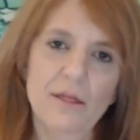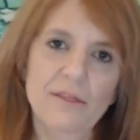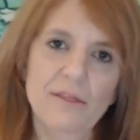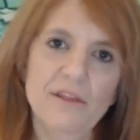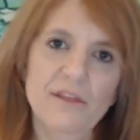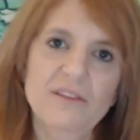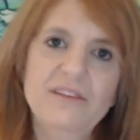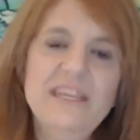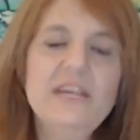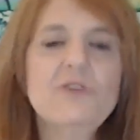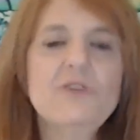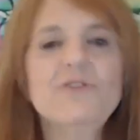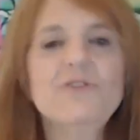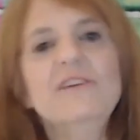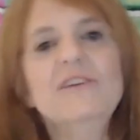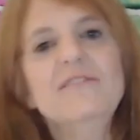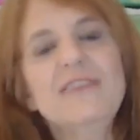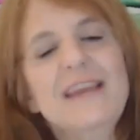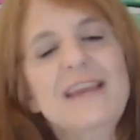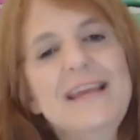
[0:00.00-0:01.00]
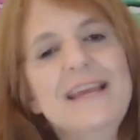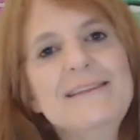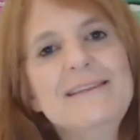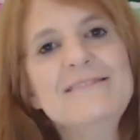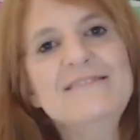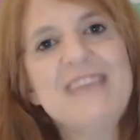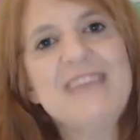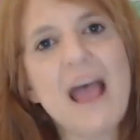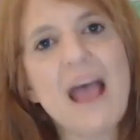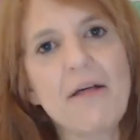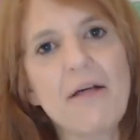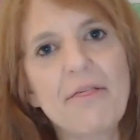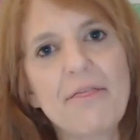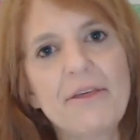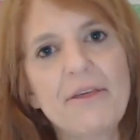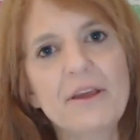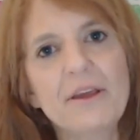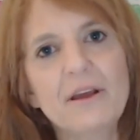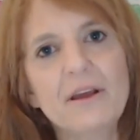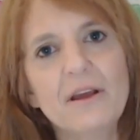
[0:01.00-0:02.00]
The decrease in death
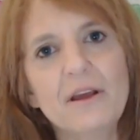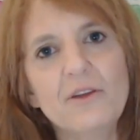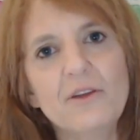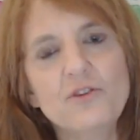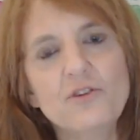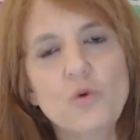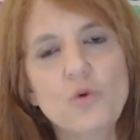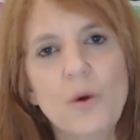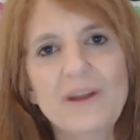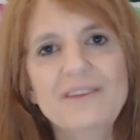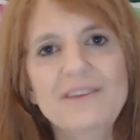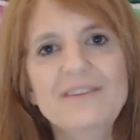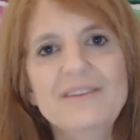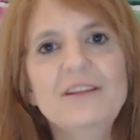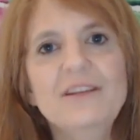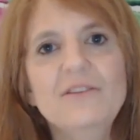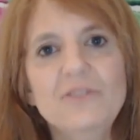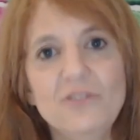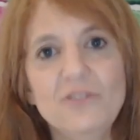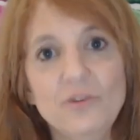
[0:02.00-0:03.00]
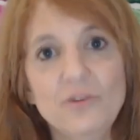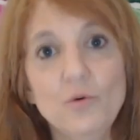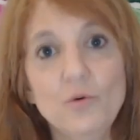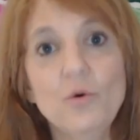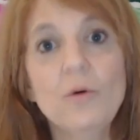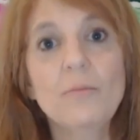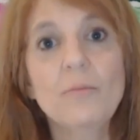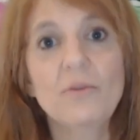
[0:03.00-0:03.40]
22%.